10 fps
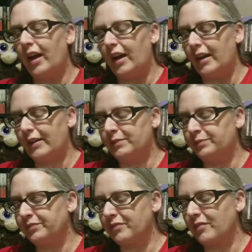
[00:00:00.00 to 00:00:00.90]

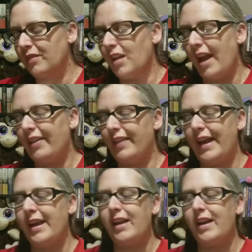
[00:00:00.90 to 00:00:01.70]
I like